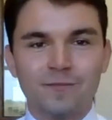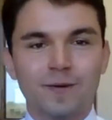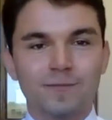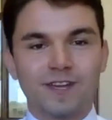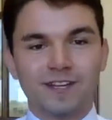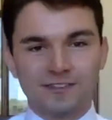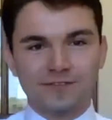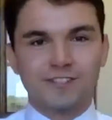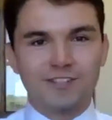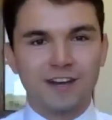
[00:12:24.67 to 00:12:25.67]
But because of
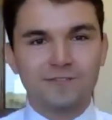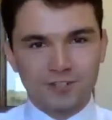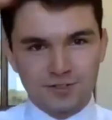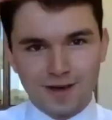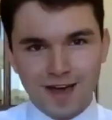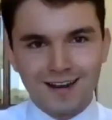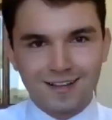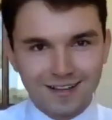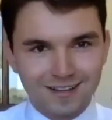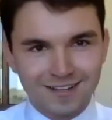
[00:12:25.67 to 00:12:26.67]
this coverage
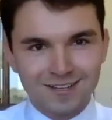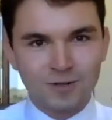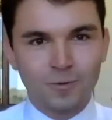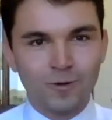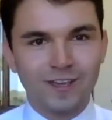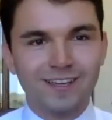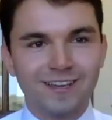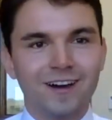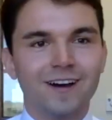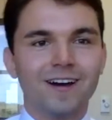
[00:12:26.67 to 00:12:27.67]
model,
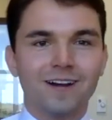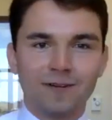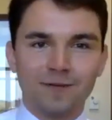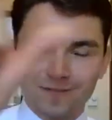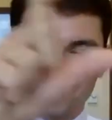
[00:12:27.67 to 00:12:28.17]
we are